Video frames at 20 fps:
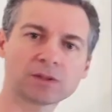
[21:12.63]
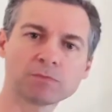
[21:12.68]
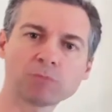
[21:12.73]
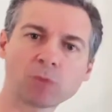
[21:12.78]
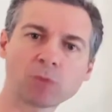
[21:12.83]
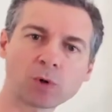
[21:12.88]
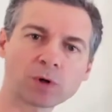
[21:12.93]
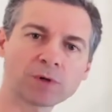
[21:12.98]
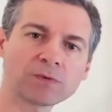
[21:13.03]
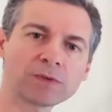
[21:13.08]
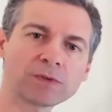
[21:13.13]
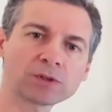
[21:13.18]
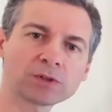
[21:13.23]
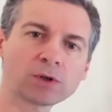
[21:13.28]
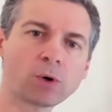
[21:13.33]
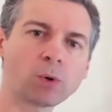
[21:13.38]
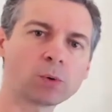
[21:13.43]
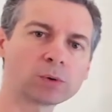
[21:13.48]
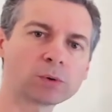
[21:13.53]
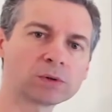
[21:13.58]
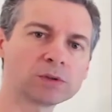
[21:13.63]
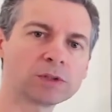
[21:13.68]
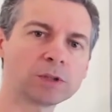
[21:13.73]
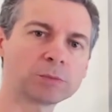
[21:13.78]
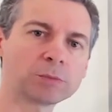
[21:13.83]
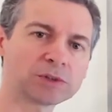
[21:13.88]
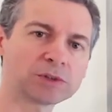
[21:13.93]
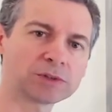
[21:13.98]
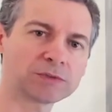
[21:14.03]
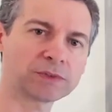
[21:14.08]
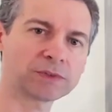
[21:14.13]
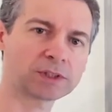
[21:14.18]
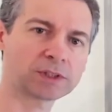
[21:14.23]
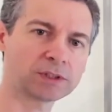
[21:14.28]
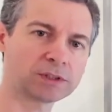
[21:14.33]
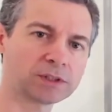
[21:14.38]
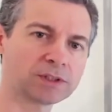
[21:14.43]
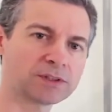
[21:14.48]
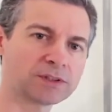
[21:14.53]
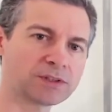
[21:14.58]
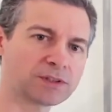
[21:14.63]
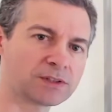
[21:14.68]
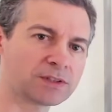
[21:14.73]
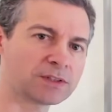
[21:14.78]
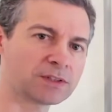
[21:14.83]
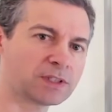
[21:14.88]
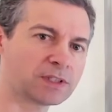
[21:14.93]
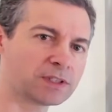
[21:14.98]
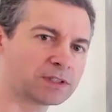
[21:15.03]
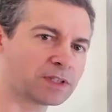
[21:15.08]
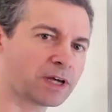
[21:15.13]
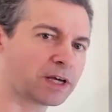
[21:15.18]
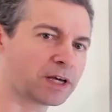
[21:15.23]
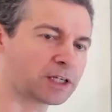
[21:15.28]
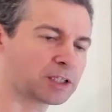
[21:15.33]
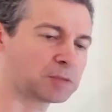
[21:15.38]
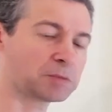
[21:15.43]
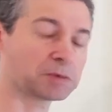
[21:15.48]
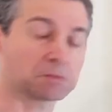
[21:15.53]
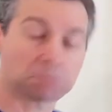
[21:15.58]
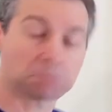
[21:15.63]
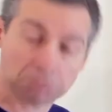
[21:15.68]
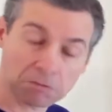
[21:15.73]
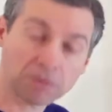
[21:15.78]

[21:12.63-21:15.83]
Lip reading: more of the total number of occurrences in that document.